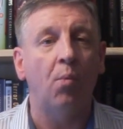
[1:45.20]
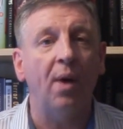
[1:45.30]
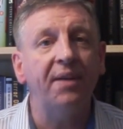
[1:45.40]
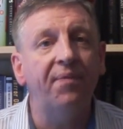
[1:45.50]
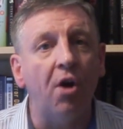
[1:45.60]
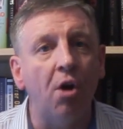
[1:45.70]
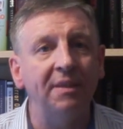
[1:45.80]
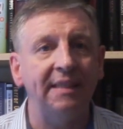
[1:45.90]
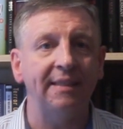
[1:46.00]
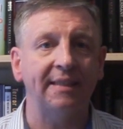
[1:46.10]
White
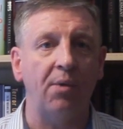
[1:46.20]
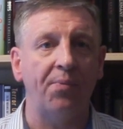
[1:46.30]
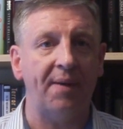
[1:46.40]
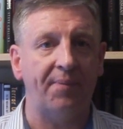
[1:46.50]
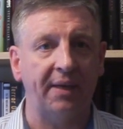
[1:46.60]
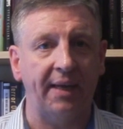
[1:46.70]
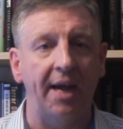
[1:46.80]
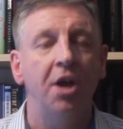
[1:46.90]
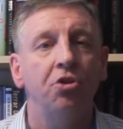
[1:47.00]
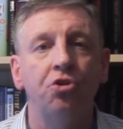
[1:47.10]
farmers in South
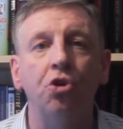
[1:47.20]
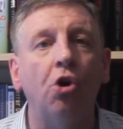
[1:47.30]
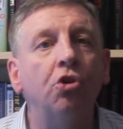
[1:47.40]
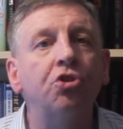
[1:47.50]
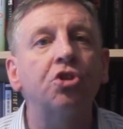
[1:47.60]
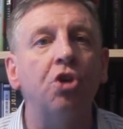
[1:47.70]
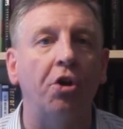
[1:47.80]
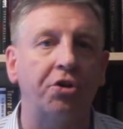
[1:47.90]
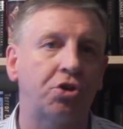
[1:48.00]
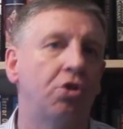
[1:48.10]
Africa, George
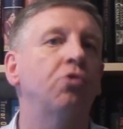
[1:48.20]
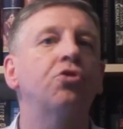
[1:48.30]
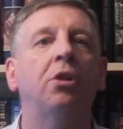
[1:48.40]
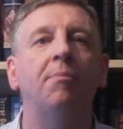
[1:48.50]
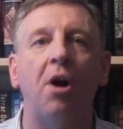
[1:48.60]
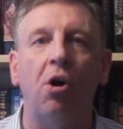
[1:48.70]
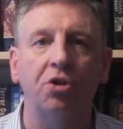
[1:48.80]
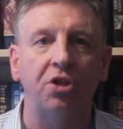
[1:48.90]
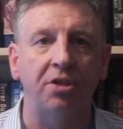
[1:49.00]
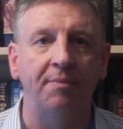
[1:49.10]
Soros, cultural
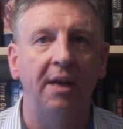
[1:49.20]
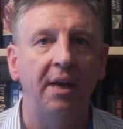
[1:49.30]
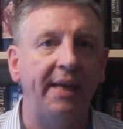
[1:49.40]
Marxism,